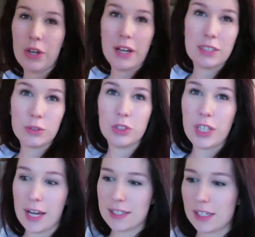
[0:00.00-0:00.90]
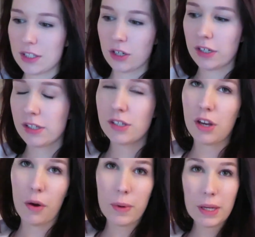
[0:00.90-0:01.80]
You know how I told you guys it started
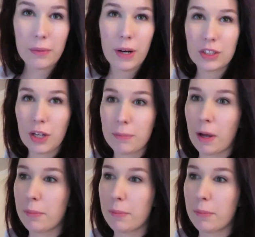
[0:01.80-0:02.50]
snowing when I dropped